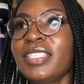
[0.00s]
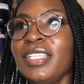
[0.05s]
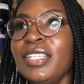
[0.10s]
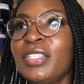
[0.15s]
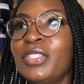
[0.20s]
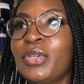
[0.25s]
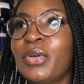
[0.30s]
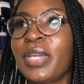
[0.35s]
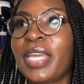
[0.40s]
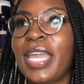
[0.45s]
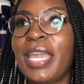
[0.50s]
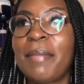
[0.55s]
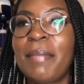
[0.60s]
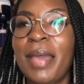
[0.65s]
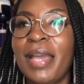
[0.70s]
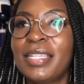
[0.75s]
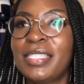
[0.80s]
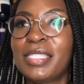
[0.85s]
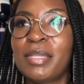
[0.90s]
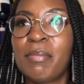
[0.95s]
So Gabe
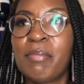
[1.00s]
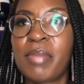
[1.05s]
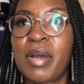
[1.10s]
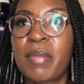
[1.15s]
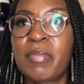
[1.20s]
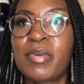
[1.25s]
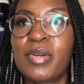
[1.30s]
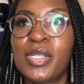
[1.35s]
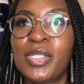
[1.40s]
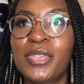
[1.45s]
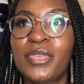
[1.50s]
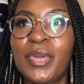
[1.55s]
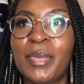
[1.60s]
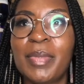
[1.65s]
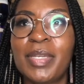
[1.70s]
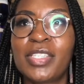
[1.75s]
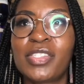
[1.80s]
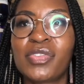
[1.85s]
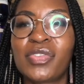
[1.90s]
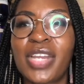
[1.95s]
had some bubbles from
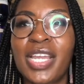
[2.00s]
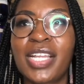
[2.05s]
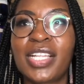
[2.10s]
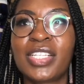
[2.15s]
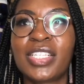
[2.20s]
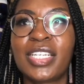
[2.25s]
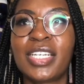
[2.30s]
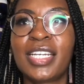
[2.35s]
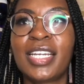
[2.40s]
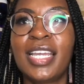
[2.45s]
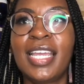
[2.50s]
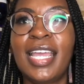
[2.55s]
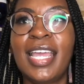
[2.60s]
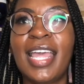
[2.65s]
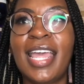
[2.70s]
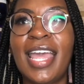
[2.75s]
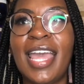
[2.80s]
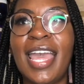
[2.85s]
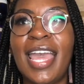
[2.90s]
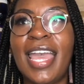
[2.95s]
his wrangler,
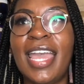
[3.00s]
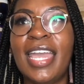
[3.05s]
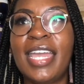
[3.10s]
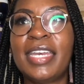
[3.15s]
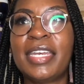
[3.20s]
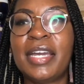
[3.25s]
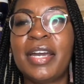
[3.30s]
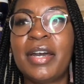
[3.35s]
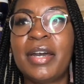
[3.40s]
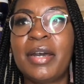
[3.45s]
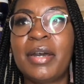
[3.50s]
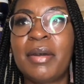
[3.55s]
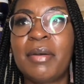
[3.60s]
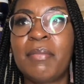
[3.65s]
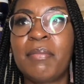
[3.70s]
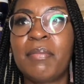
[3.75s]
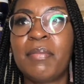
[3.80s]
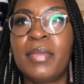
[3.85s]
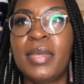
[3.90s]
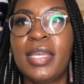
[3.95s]
and
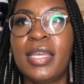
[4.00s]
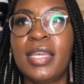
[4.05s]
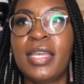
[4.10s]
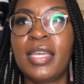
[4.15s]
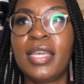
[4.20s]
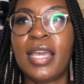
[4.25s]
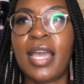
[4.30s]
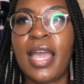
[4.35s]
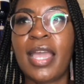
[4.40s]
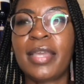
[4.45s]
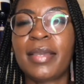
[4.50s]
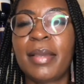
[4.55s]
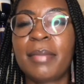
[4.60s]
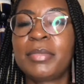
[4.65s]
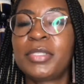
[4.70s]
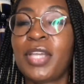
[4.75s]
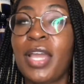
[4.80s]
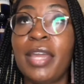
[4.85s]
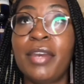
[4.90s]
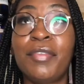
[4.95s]
I'm
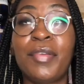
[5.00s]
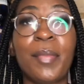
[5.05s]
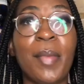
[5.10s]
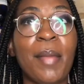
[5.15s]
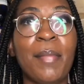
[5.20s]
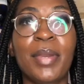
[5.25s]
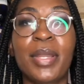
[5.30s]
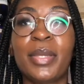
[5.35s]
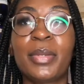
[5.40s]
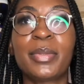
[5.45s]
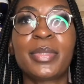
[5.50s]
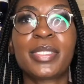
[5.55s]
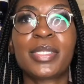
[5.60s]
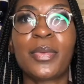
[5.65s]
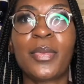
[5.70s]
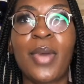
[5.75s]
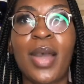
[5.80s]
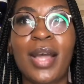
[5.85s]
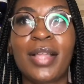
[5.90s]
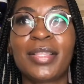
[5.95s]
trying to remember. It was a
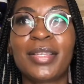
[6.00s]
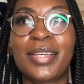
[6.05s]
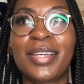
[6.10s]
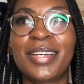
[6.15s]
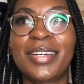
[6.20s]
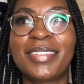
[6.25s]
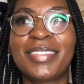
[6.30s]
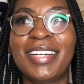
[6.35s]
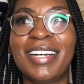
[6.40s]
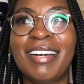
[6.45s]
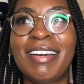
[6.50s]
while ago.